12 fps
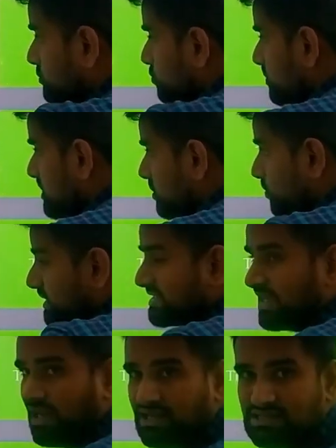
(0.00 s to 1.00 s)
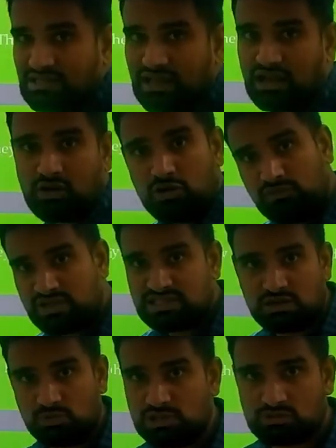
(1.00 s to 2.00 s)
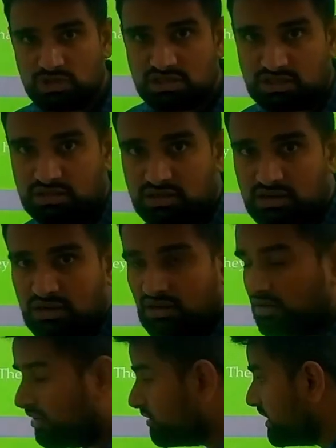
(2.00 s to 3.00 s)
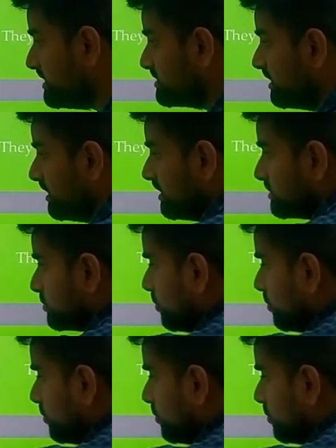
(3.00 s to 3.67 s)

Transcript: the 2 equal sides are always equals to each other. Alright,